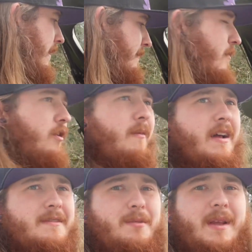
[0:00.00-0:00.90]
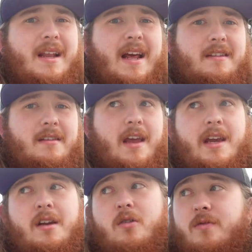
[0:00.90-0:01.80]
motor mounts will be the next
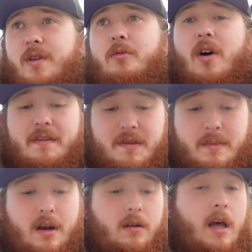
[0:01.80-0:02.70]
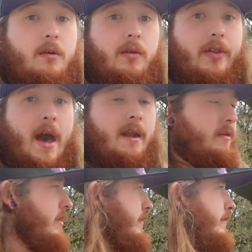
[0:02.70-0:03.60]
thing, and hopefully we'll have some better luck with that
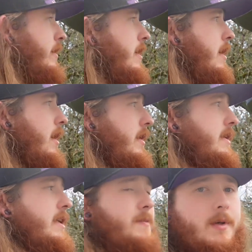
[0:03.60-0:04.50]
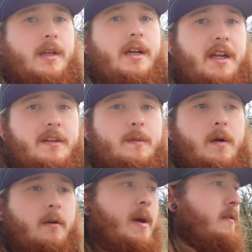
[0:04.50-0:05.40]
because I desperately need some
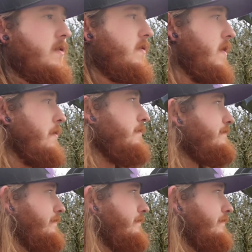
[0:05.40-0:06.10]
motor mounts. So